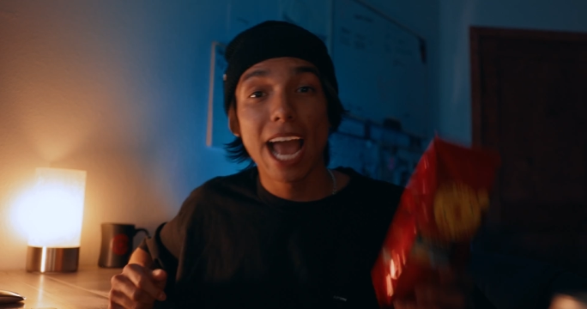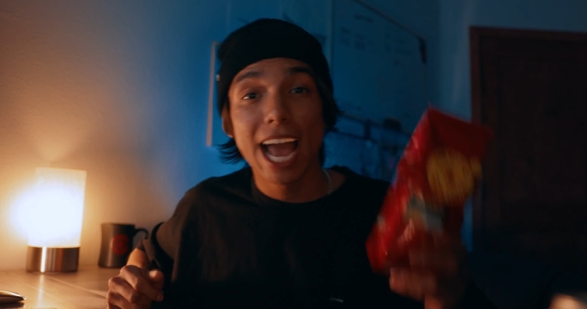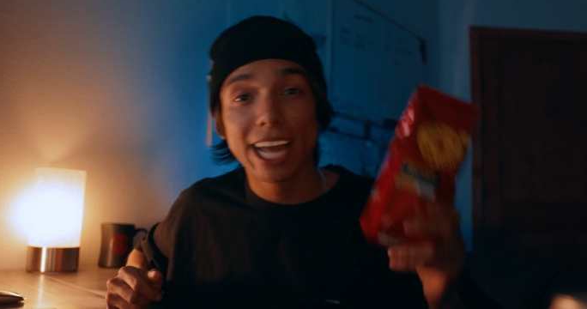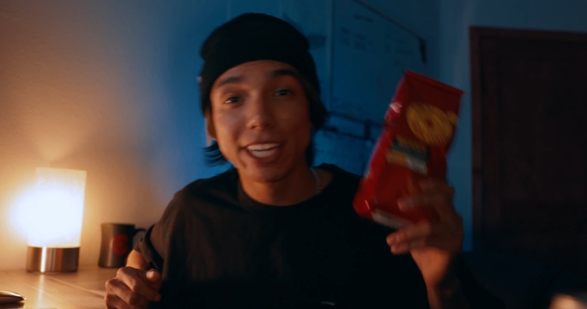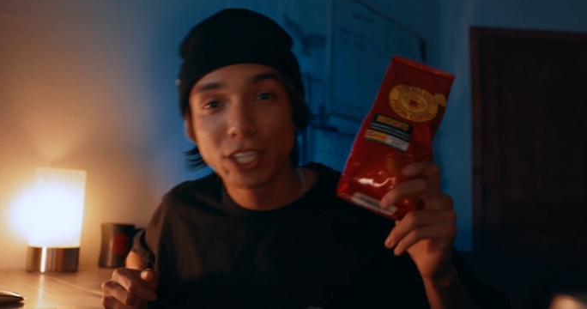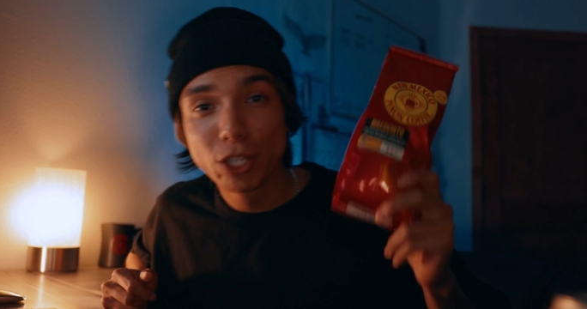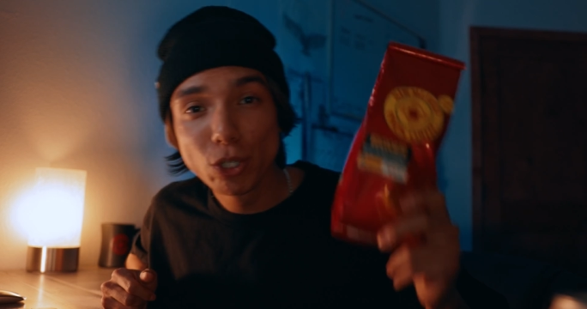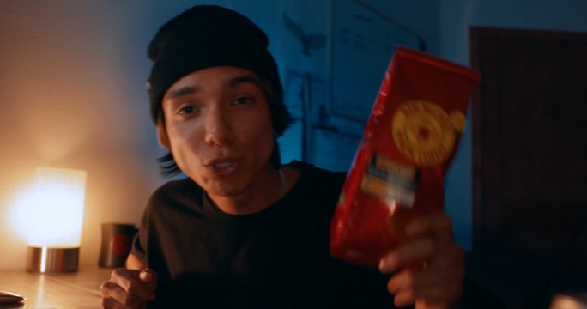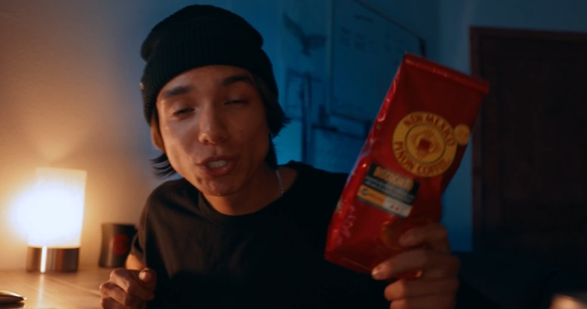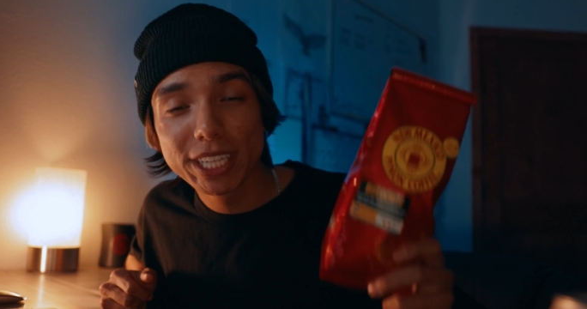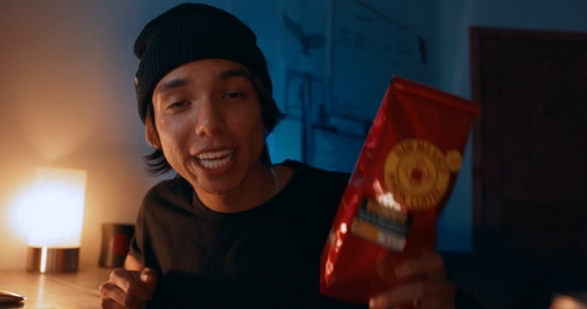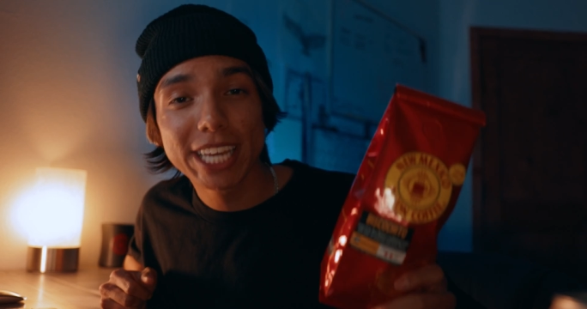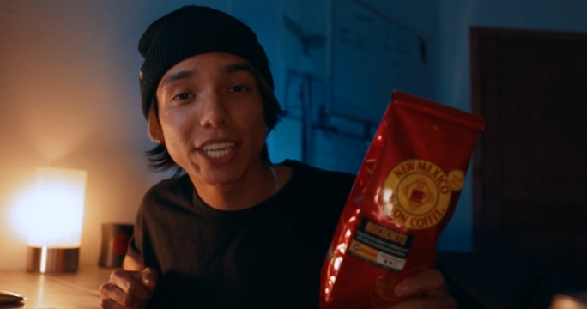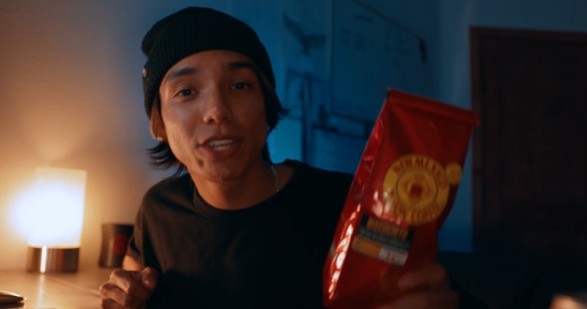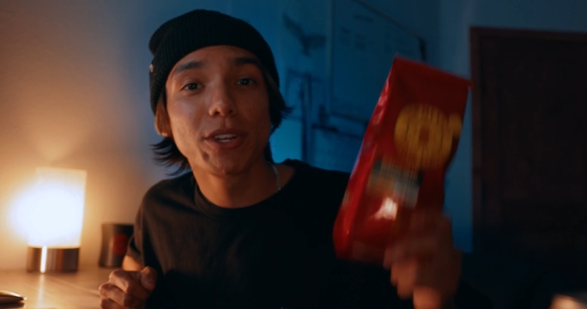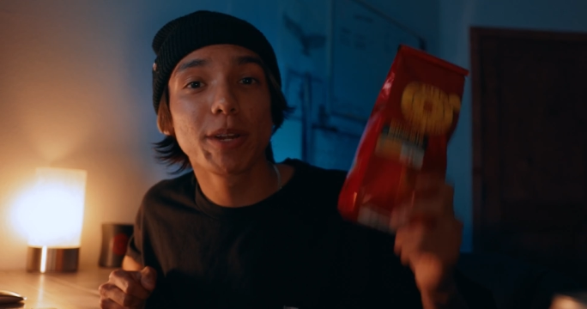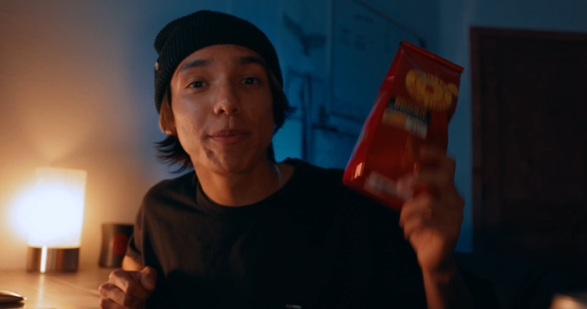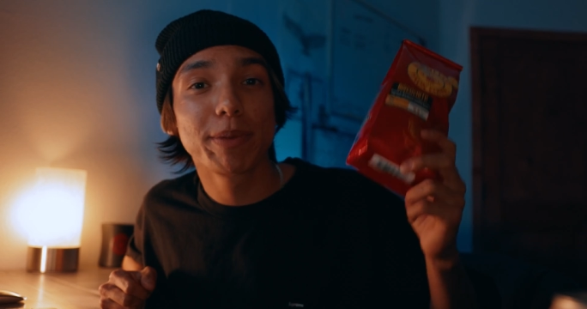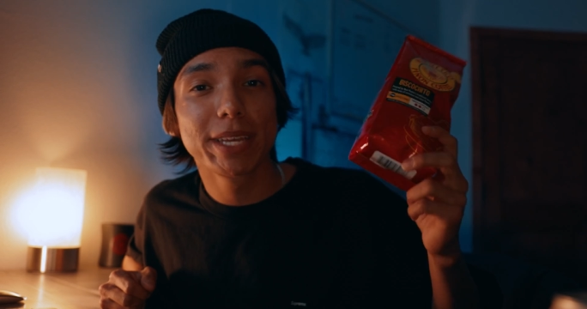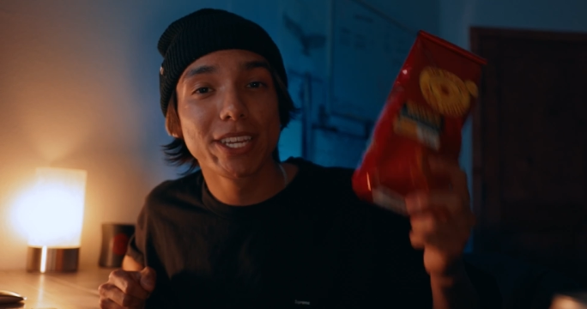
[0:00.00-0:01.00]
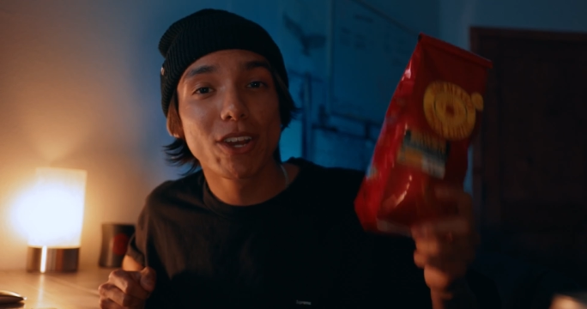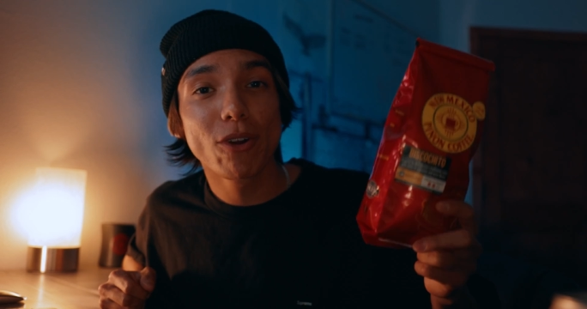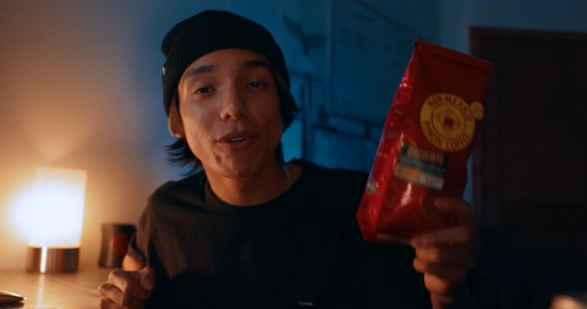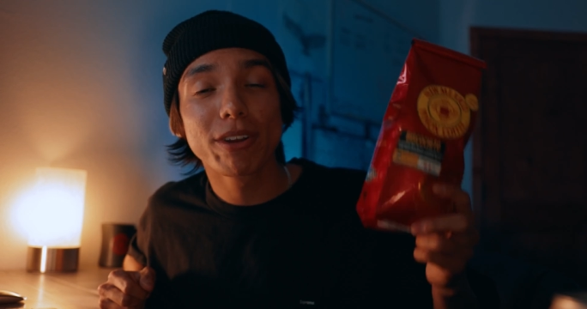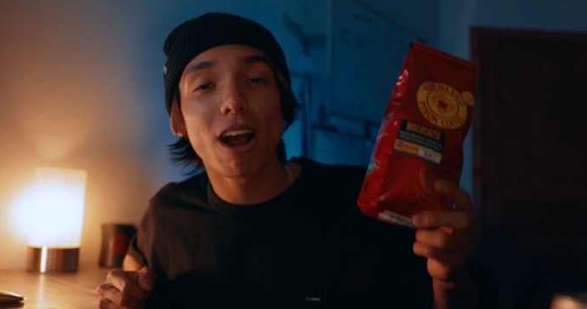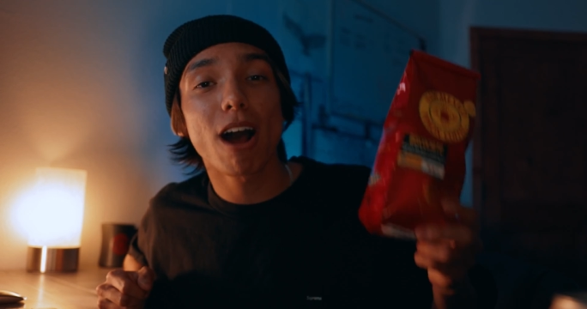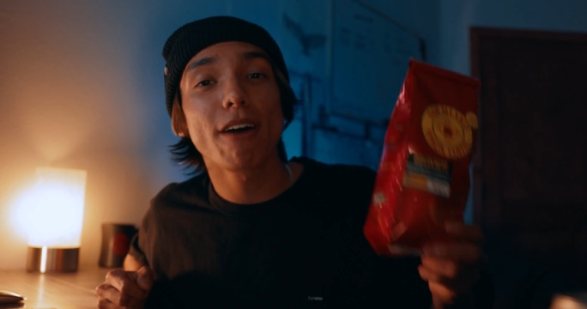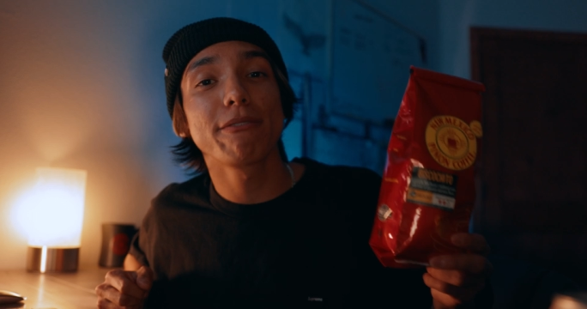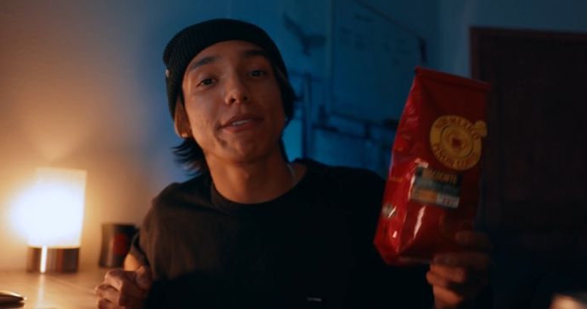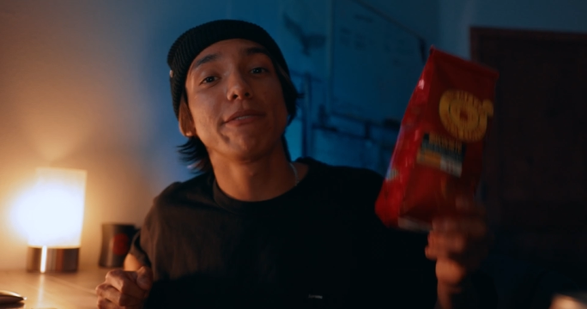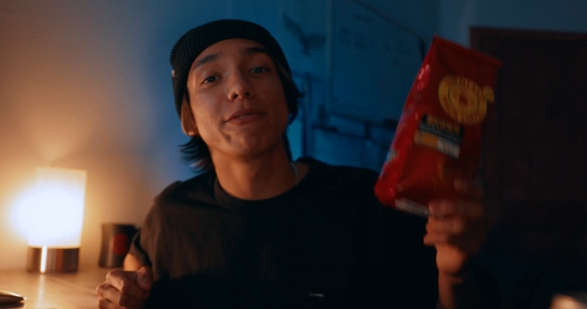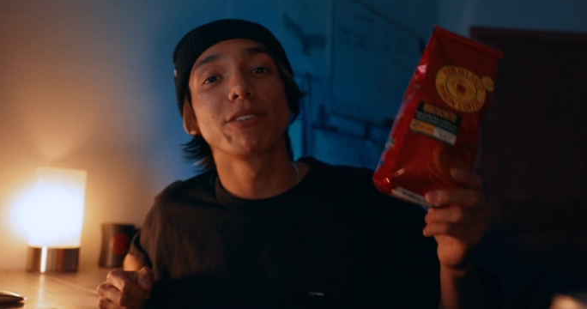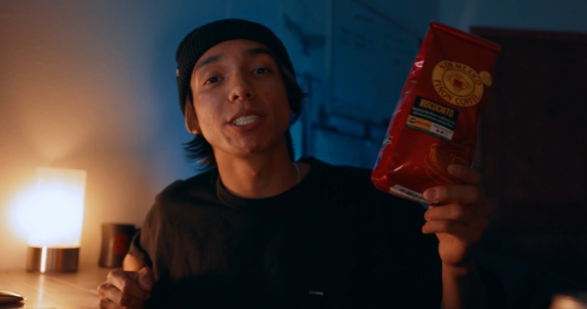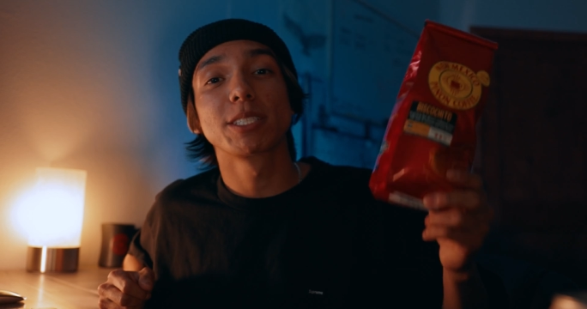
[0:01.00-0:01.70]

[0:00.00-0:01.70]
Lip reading: And huge thank you to VISIØN Coffee